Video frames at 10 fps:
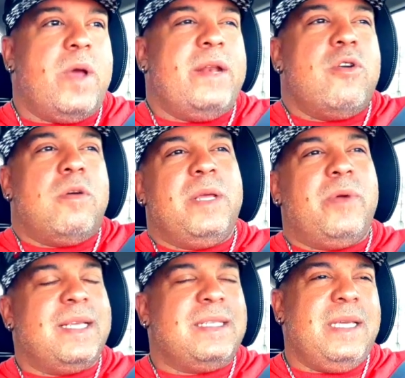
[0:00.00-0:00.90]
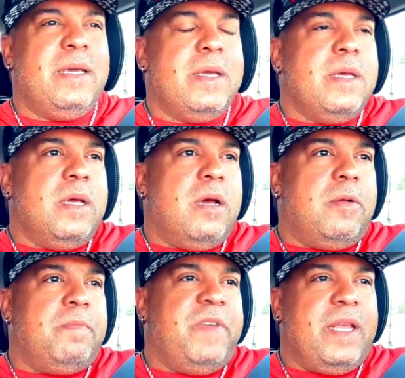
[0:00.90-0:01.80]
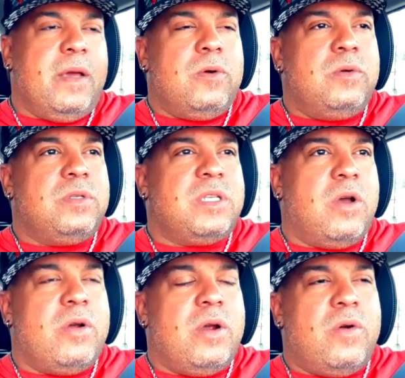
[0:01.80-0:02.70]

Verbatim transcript: And normally when I see um, videos or,